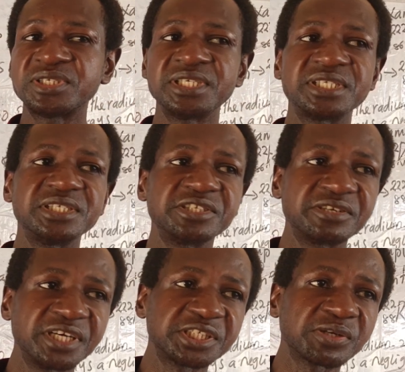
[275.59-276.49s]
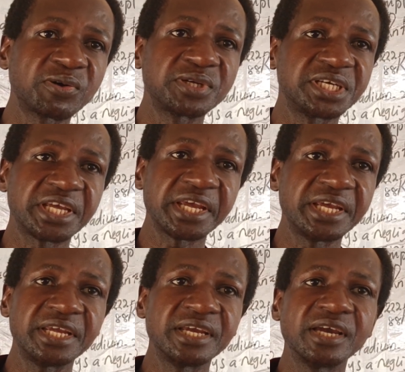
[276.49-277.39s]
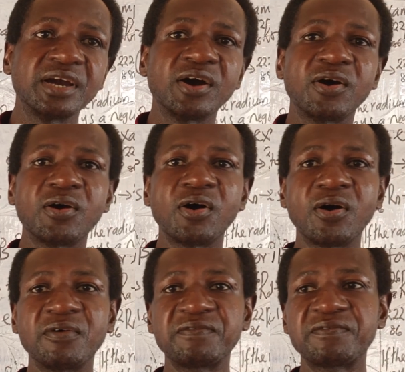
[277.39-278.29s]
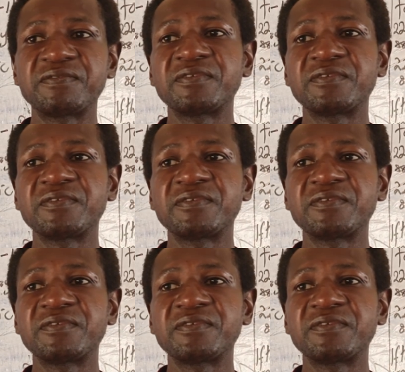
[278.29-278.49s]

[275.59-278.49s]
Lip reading: disintegration or decay of